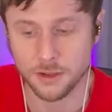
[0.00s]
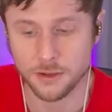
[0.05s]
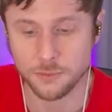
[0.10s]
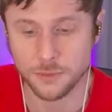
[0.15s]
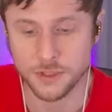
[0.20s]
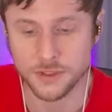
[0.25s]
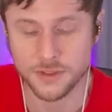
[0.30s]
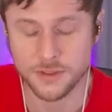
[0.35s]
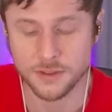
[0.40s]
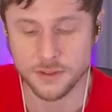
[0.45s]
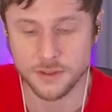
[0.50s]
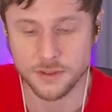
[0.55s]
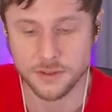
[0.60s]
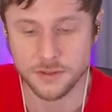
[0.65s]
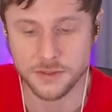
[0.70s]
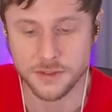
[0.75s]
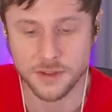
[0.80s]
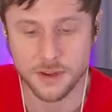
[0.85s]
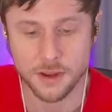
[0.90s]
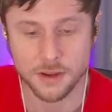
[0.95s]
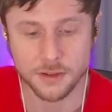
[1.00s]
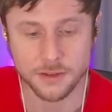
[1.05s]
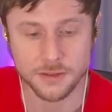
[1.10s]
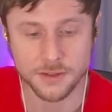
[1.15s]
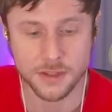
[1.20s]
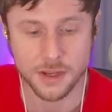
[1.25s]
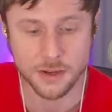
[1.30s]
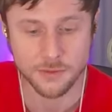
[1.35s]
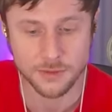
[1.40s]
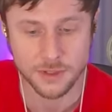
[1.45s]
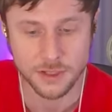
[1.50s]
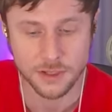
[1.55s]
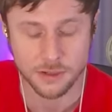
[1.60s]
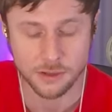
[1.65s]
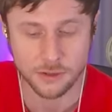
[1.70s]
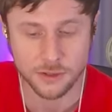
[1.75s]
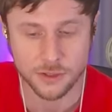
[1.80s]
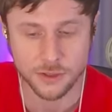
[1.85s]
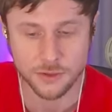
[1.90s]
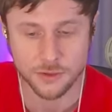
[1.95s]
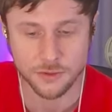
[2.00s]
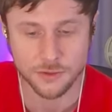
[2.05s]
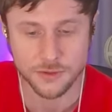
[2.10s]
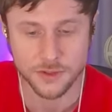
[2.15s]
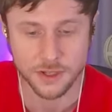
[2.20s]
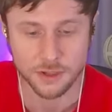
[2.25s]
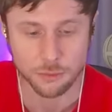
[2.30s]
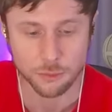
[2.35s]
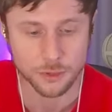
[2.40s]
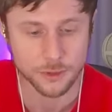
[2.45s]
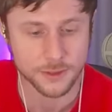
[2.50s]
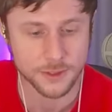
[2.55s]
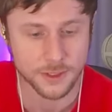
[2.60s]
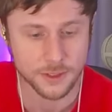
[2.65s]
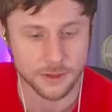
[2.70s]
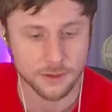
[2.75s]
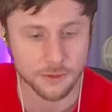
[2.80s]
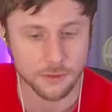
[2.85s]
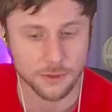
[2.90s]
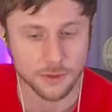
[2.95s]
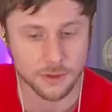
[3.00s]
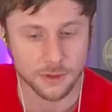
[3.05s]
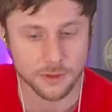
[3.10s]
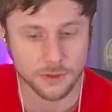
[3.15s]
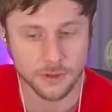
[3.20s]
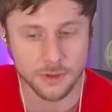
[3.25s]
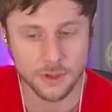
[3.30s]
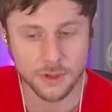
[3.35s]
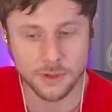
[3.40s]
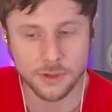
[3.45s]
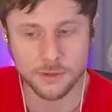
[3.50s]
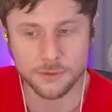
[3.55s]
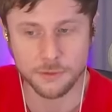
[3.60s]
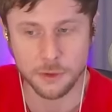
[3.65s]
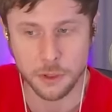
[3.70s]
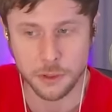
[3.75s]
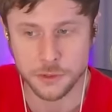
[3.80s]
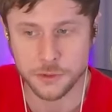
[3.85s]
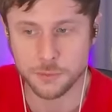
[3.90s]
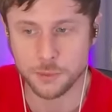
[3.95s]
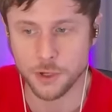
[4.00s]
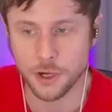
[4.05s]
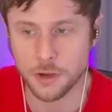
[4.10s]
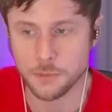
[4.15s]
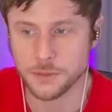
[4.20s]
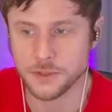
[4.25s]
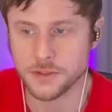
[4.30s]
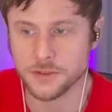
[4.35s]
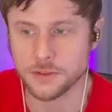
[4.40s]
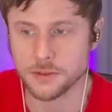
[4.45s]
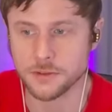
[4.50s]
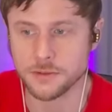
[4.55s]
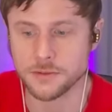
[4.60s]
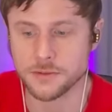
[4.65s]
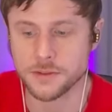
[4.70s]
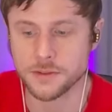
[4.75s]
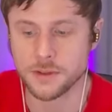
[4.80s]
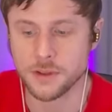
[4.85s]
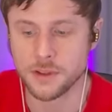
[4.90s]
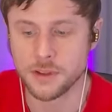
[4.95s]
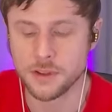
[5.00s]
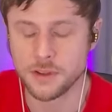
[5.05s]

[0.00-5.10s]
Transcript: amidst these uh, safety issues, in particular, false promises.